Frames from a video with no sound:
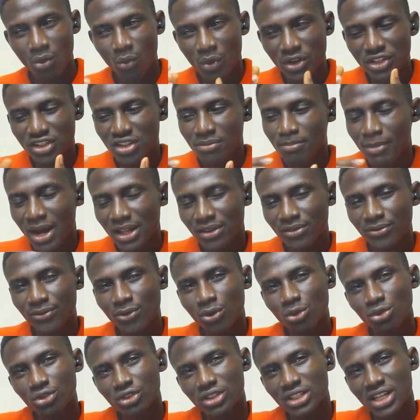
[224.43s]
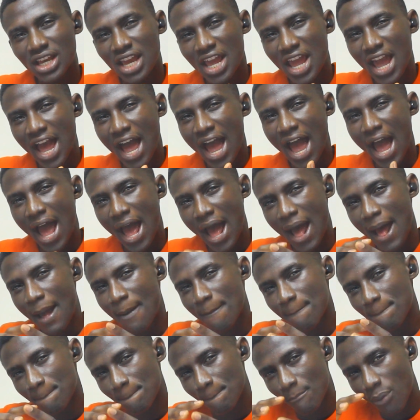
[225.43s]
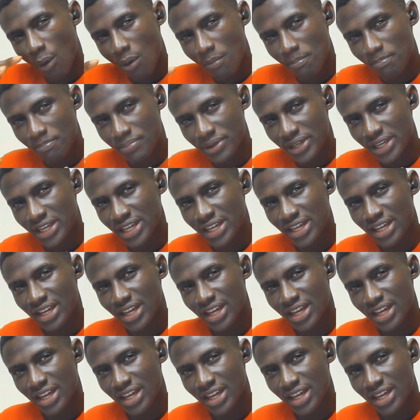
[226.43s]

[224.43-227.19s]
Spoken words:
When smartphones are bumpy,